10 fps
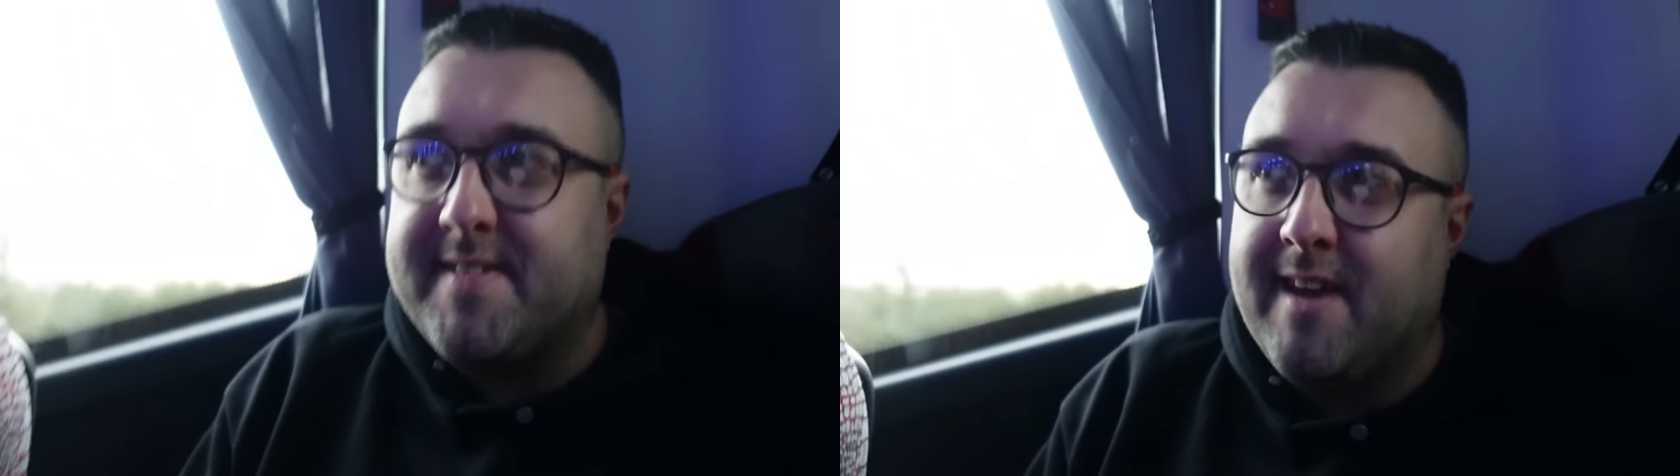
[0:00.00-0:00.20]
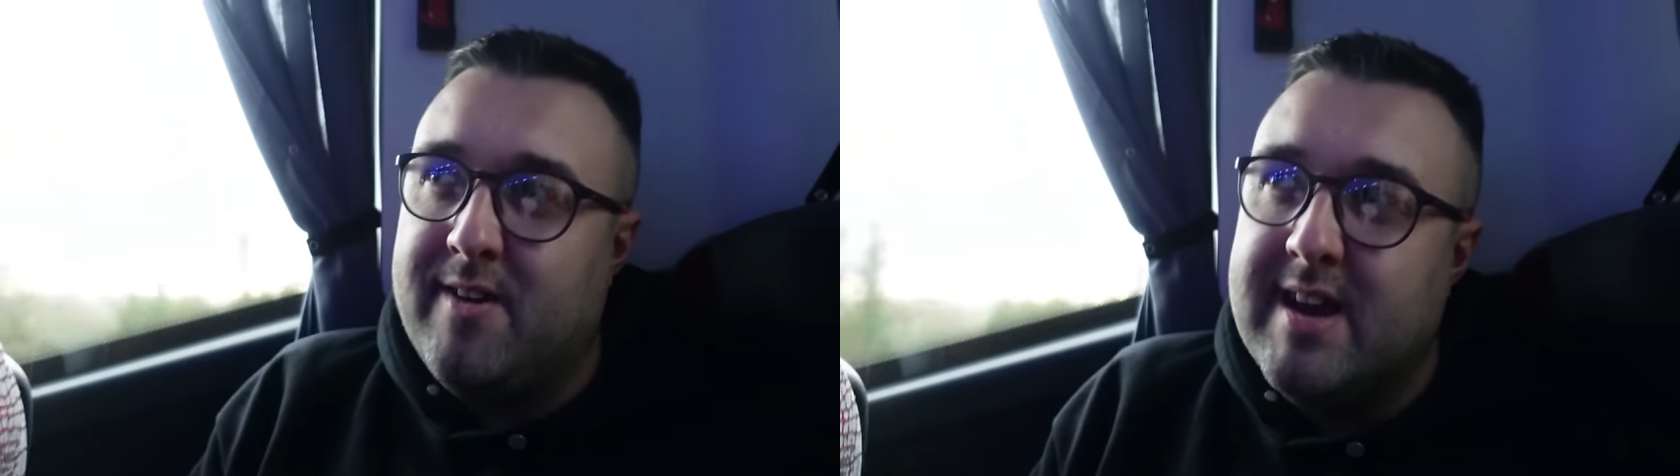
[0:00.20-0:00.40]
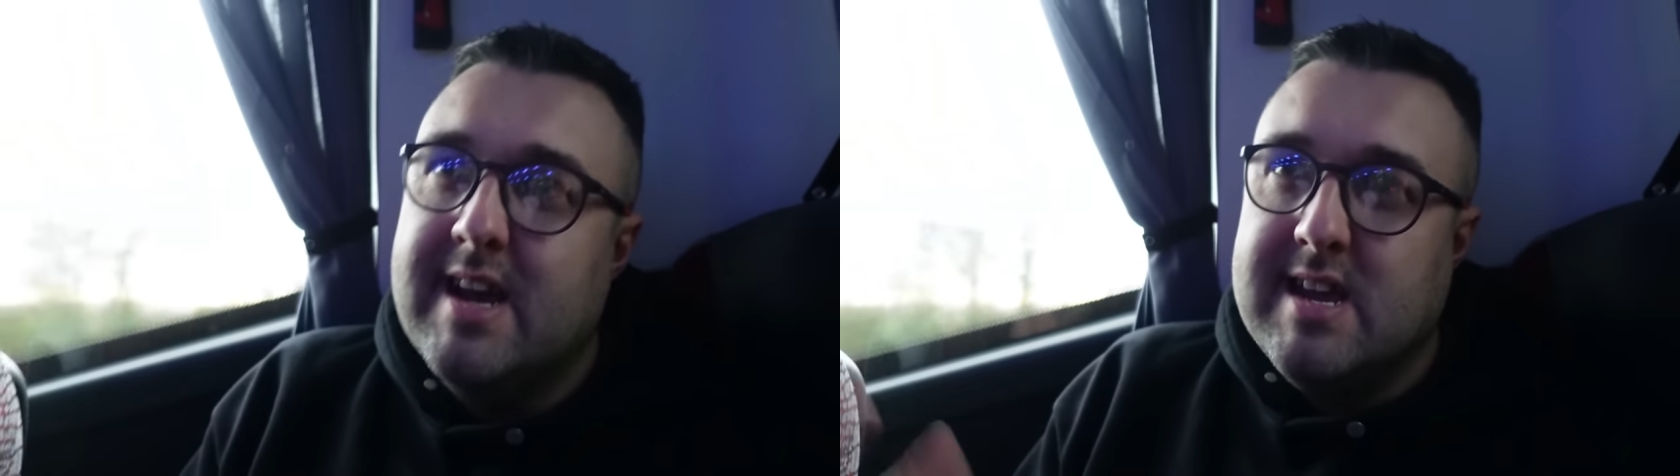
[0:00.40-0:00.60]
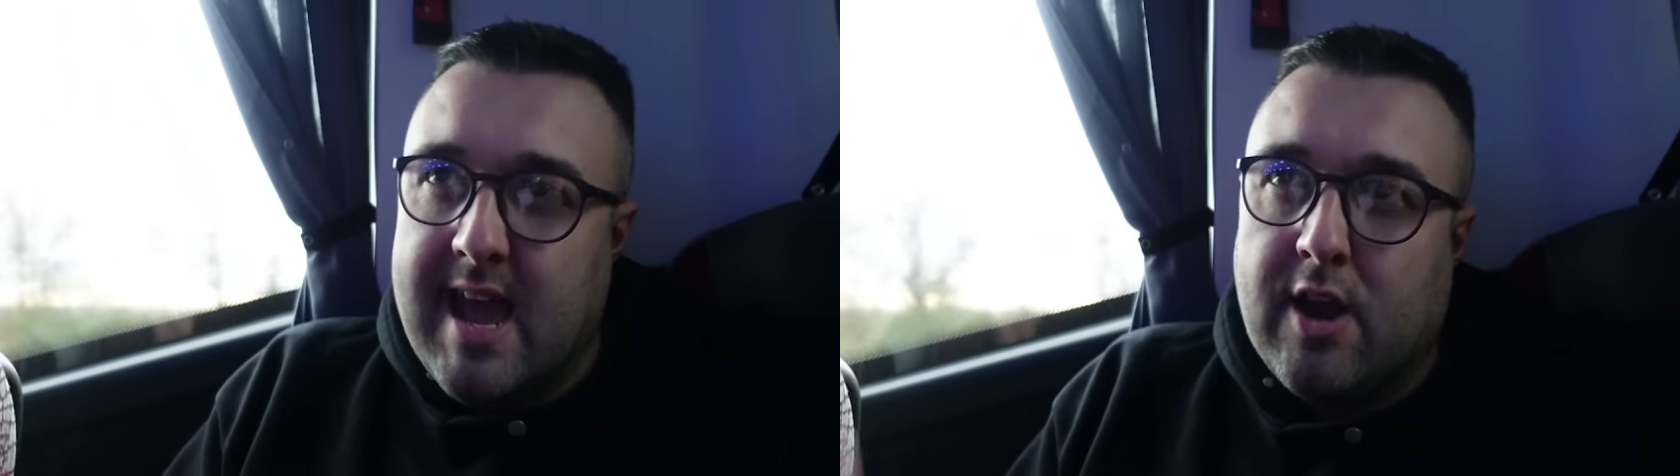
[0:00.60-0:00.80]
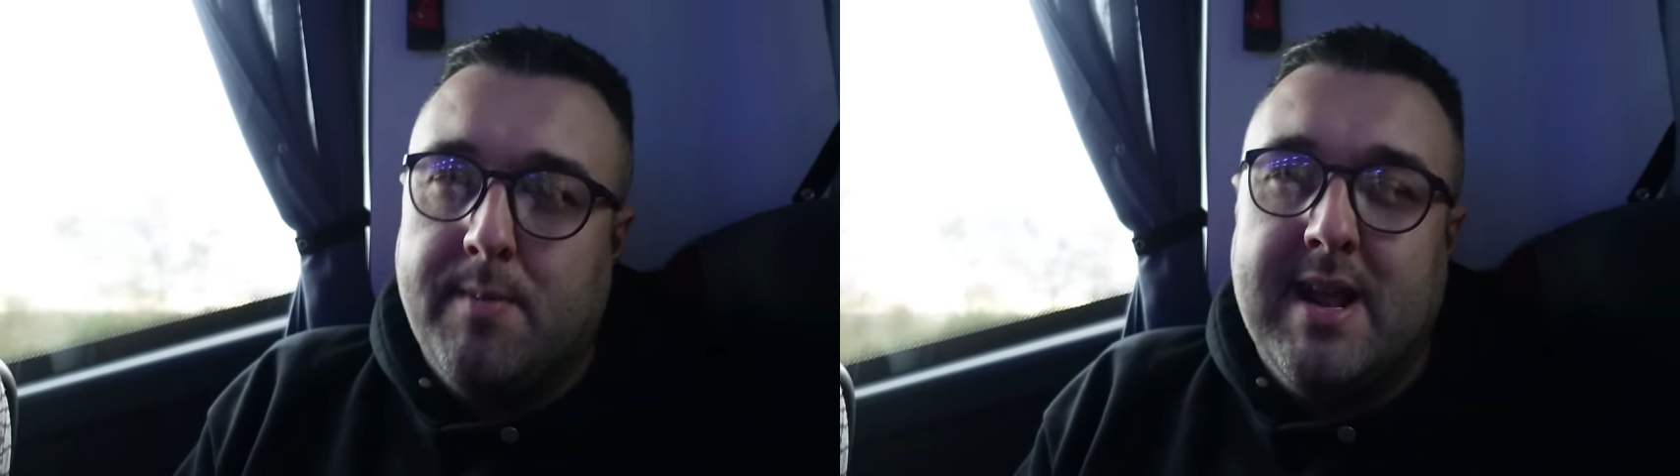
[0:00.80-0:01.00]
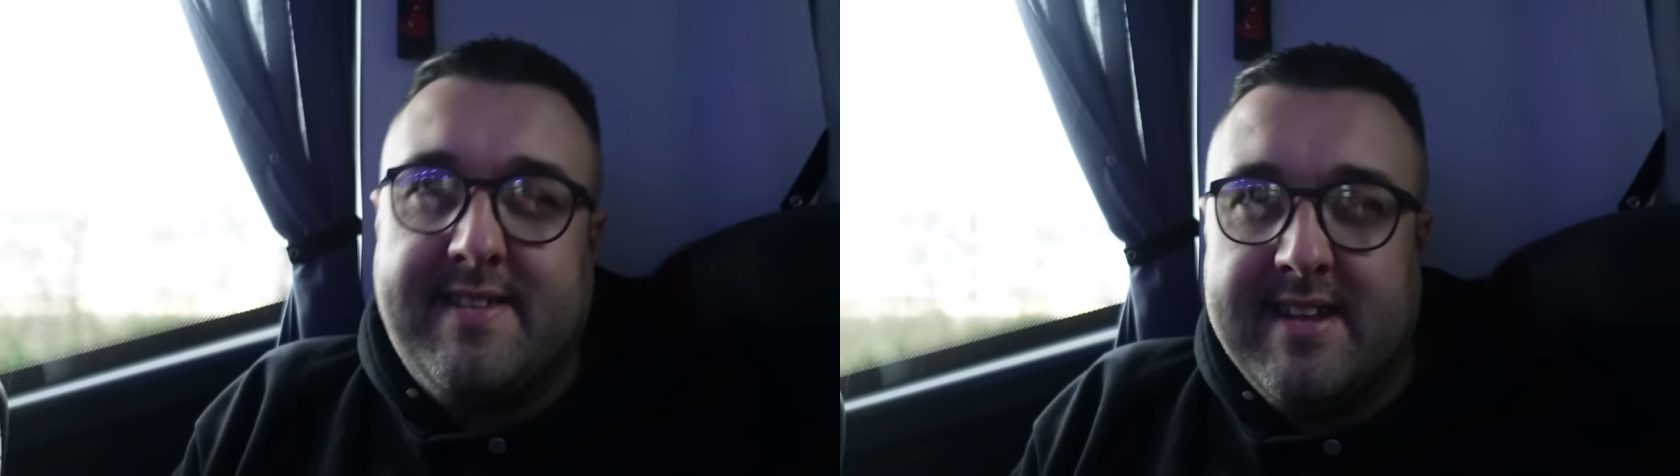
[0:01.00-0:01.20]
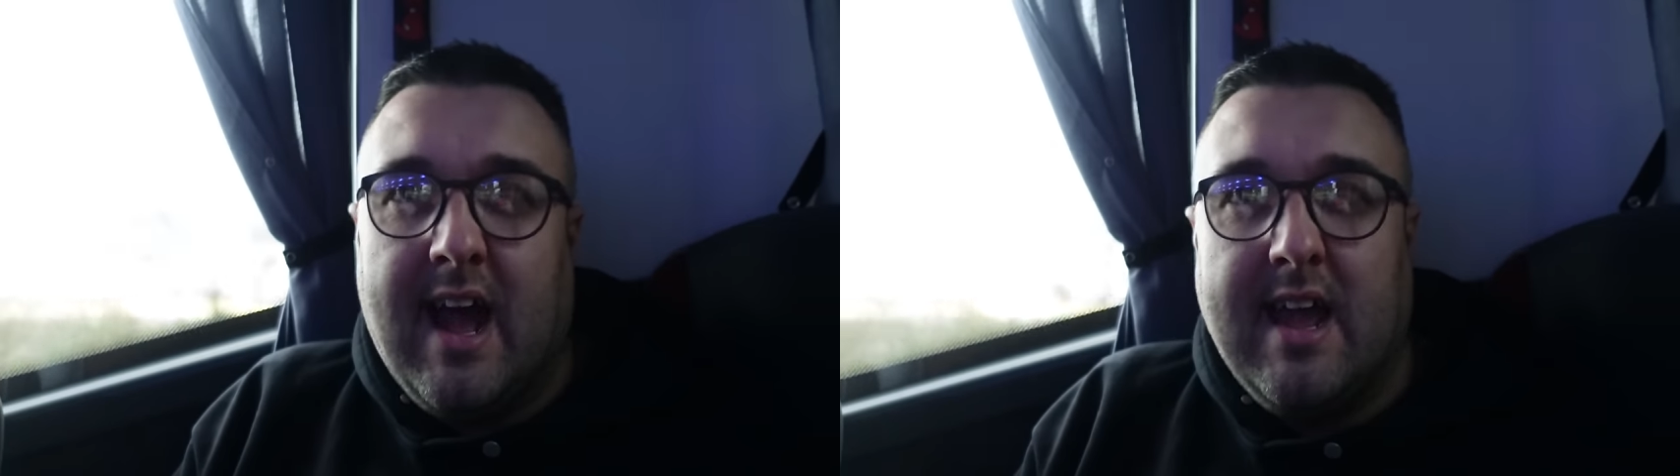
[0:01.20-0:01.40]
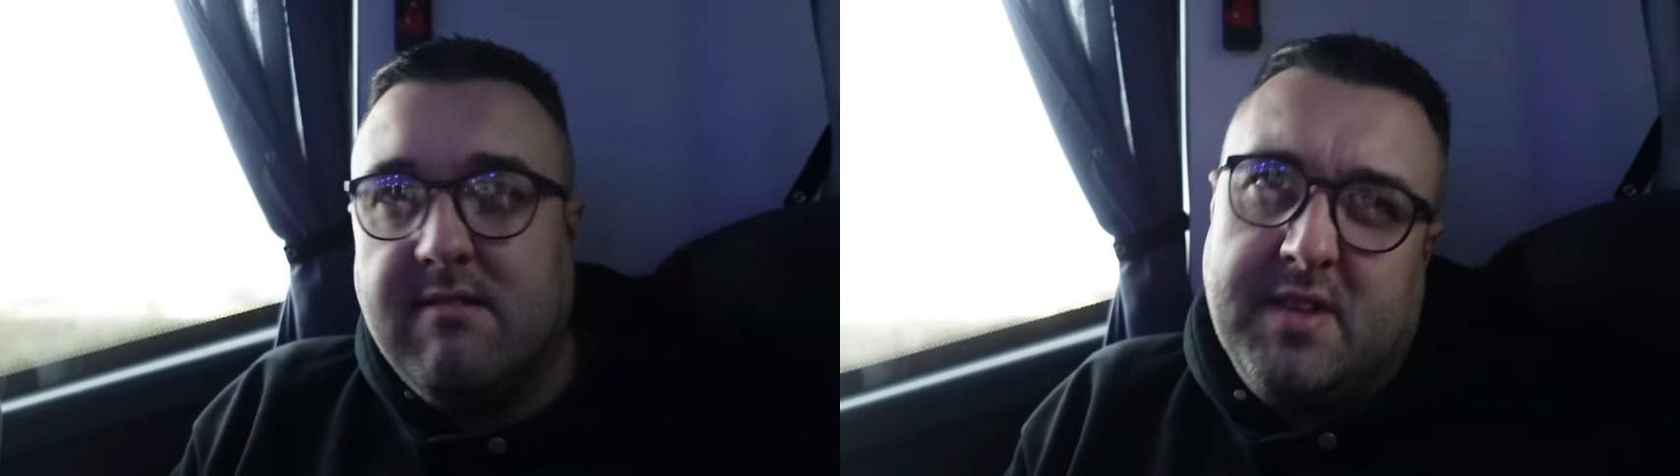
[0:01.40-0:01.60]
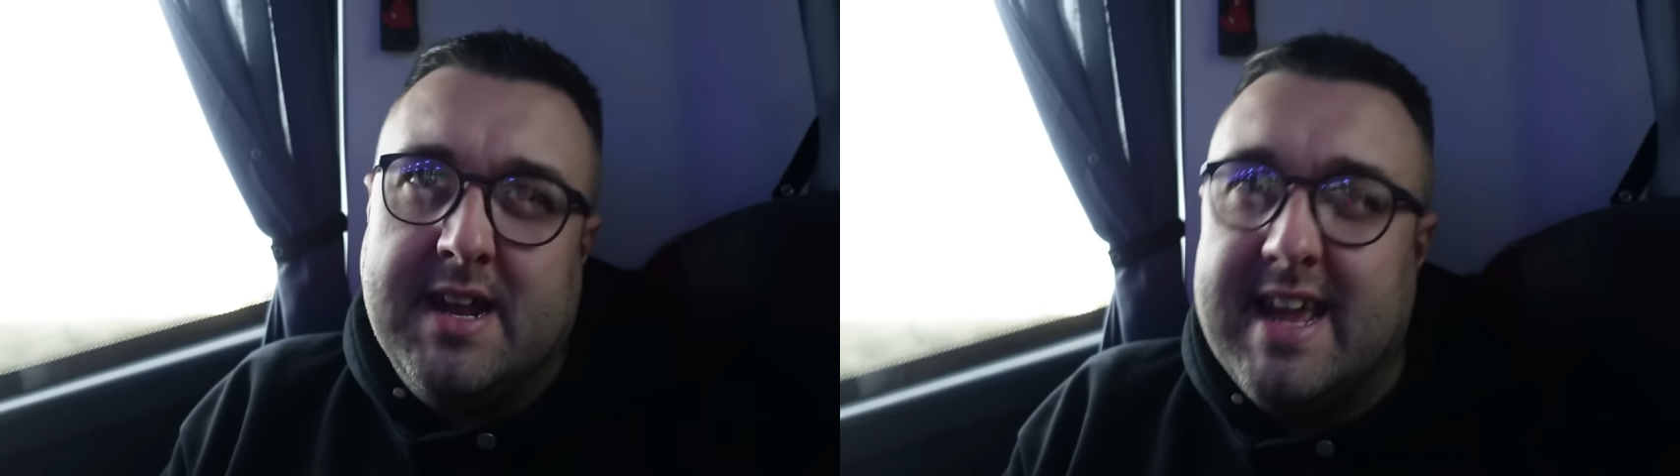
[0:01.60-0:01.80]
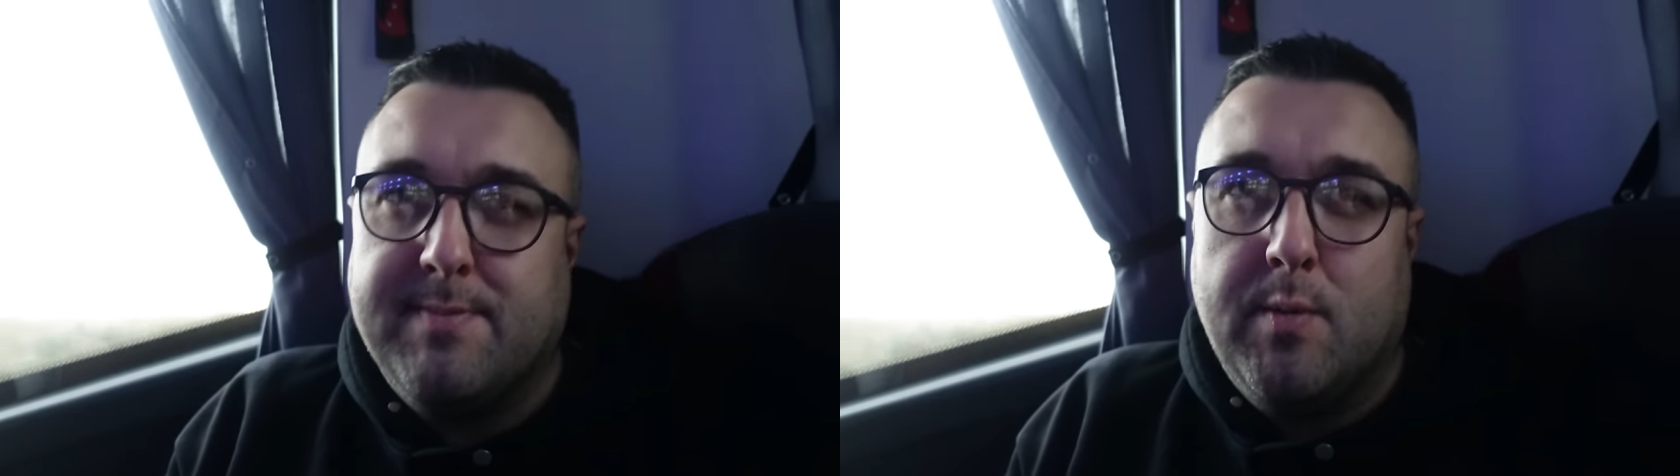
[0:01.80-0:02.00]
So yeah, coming here today, you
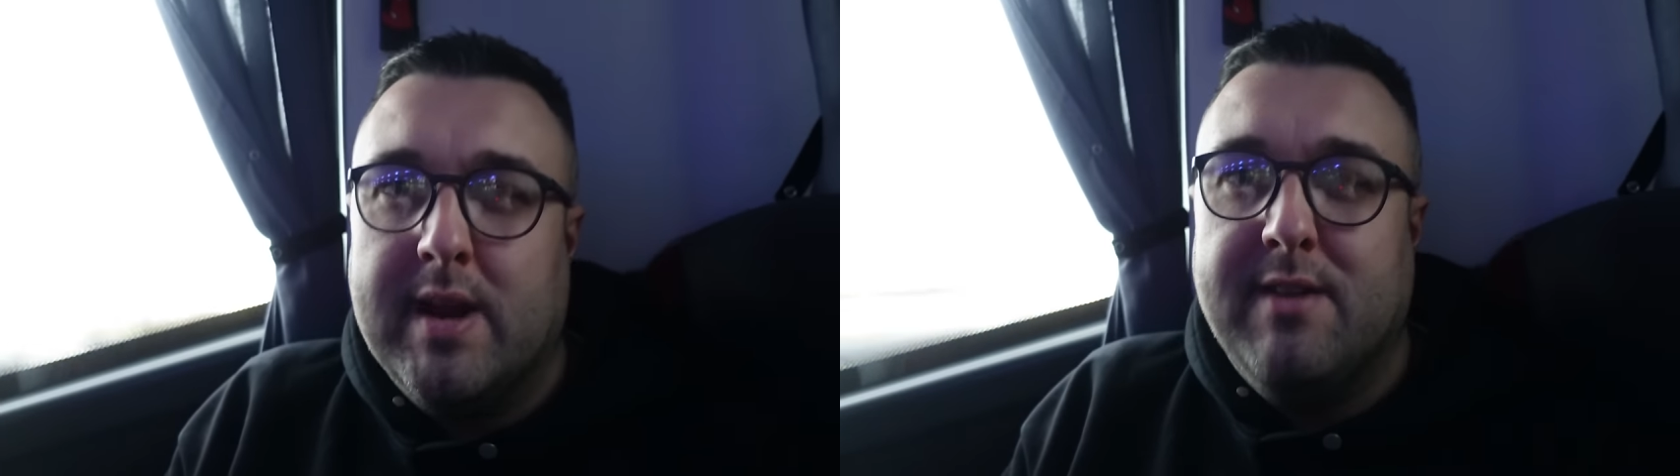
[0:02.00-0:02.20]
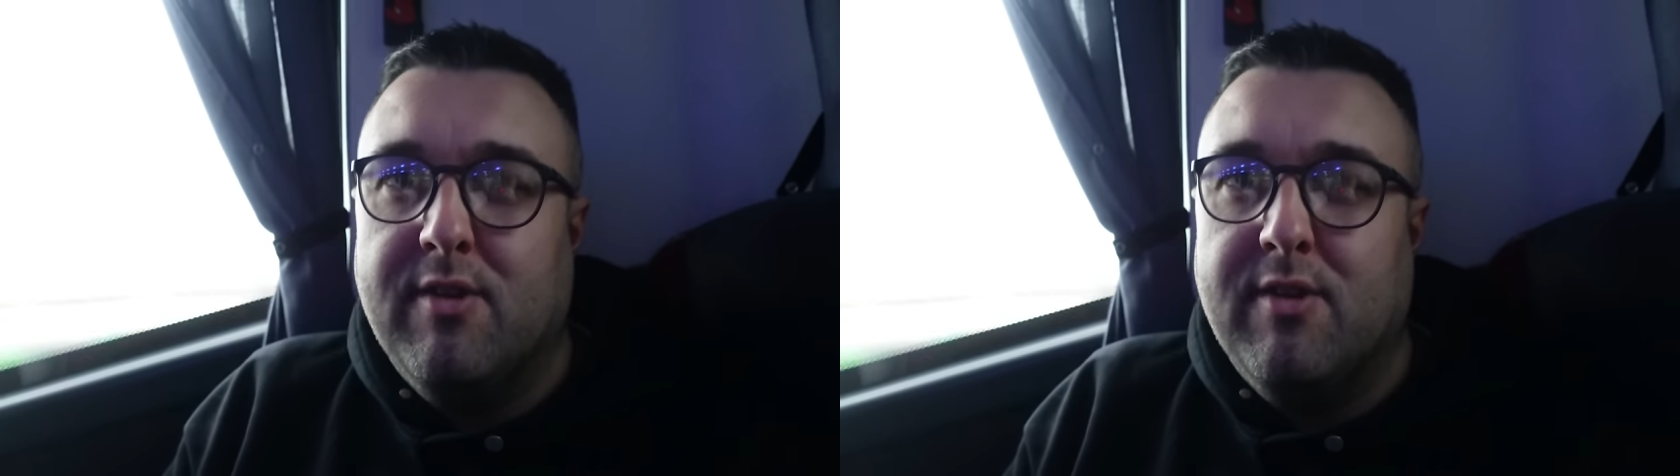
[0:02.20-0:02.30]
need to be winning